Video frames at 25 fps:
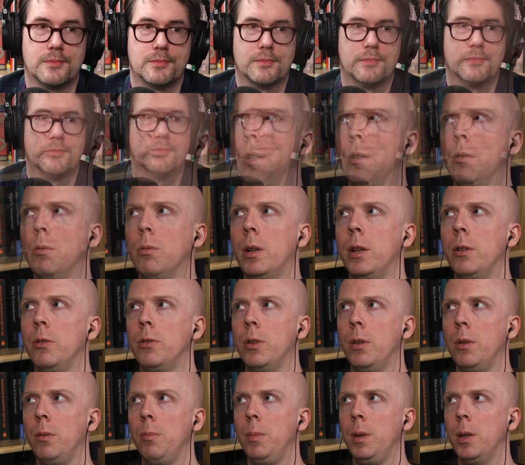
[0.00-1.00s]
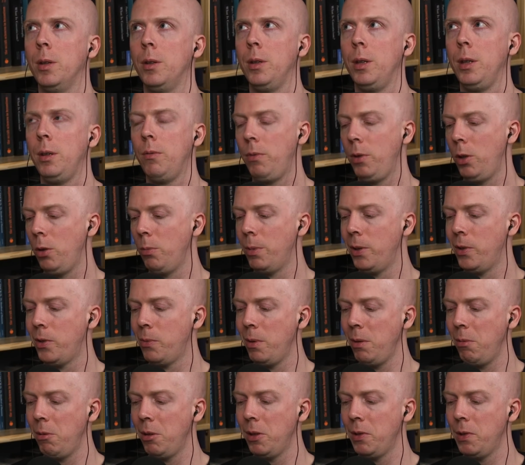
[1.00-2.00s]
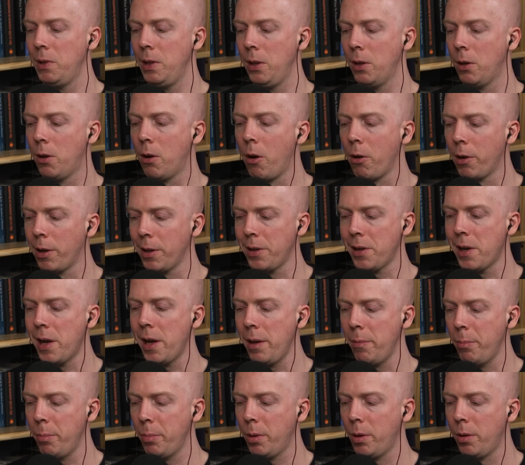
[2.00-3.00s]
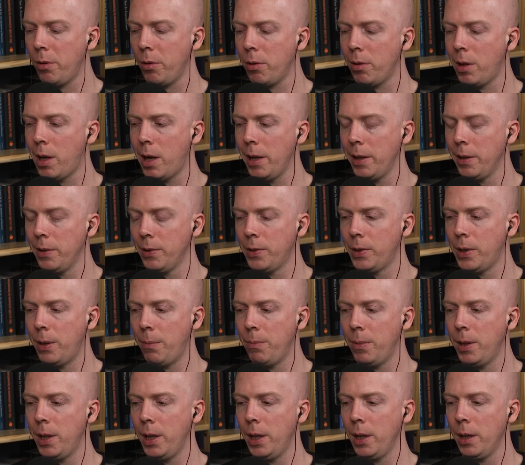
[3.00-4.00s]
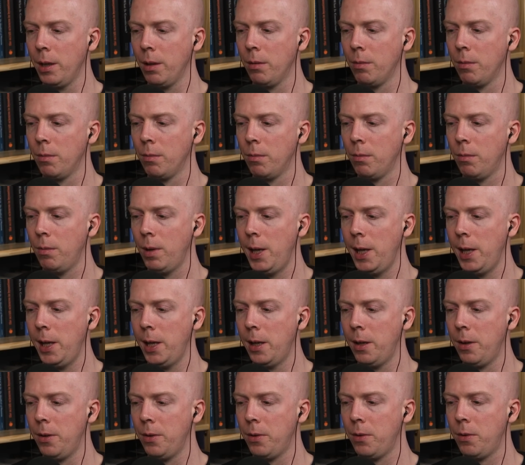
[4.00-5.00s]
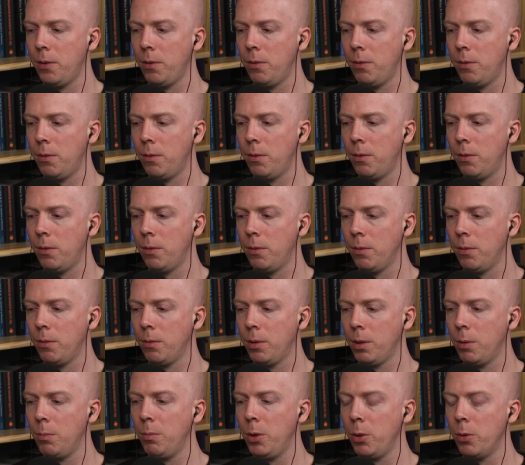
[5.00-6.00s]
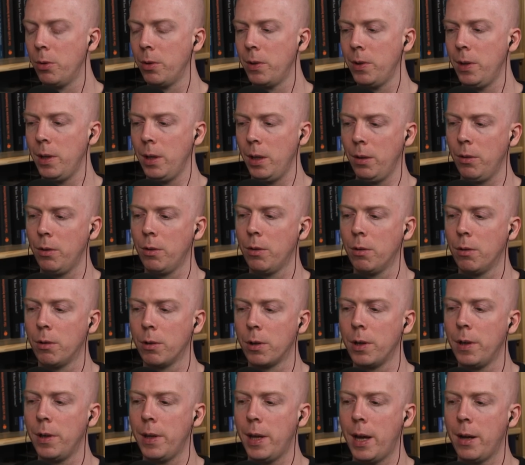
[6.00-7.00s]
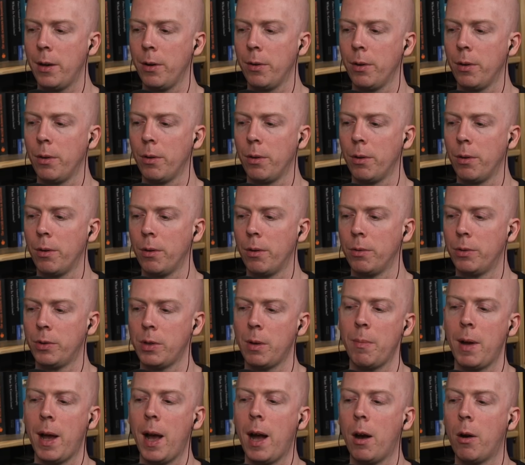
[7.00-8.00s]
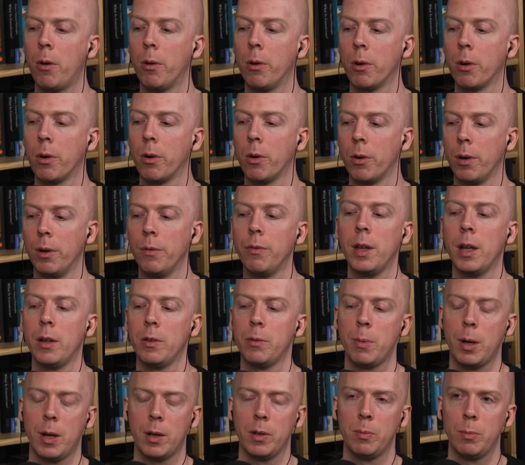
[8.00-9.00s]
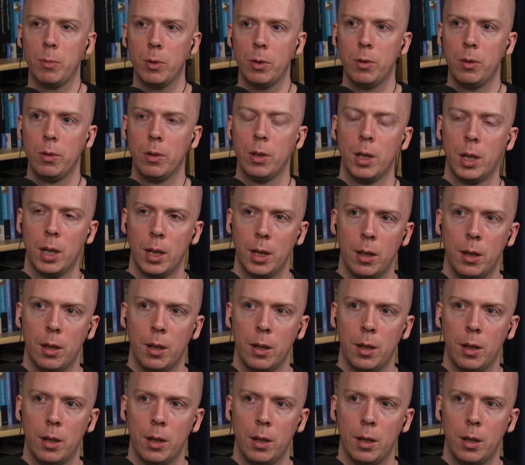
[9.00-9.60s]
really interesting. So the ability of humans maybe to see the archetype underlying something and computers needing to learn that or, or somehow, or, or if that's possible.